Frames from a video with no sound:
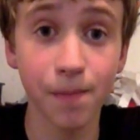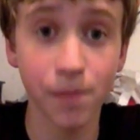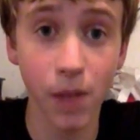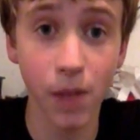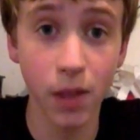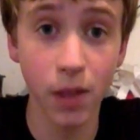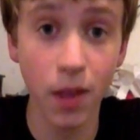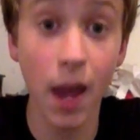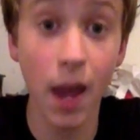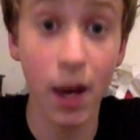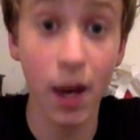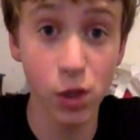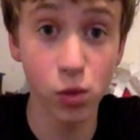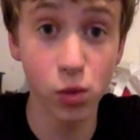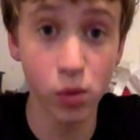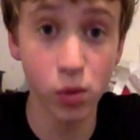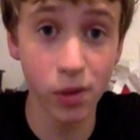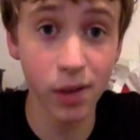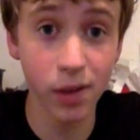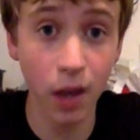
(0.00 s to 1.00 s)
like the
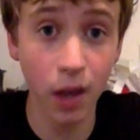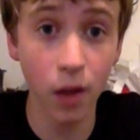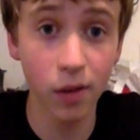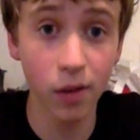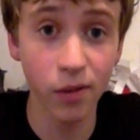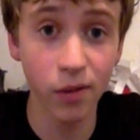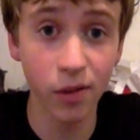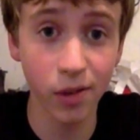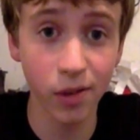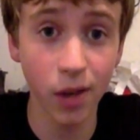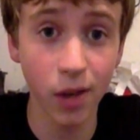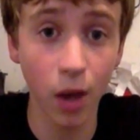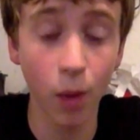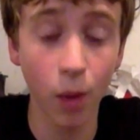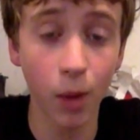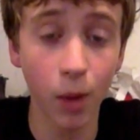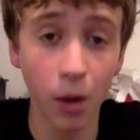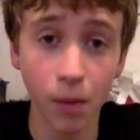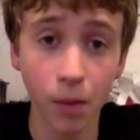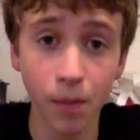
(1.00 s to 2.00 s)
actual scales for
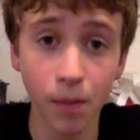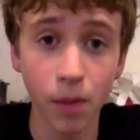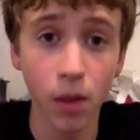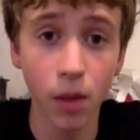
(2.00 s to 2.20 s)
scale mail,